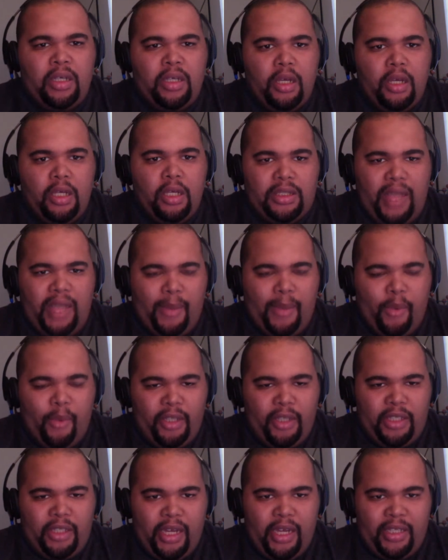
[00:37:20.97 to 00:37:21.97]
Cyborg
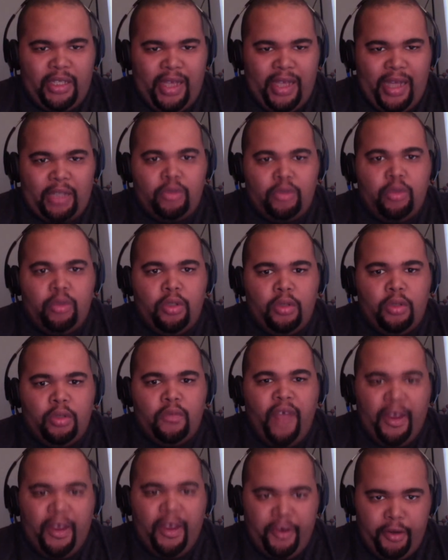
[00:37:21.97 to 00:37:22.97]
is an actual
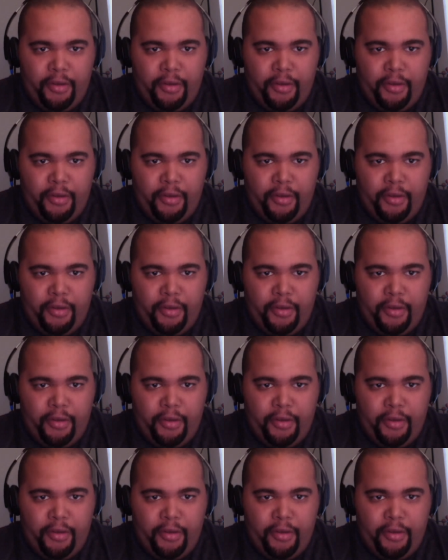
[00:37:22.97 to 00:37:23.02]
fighter.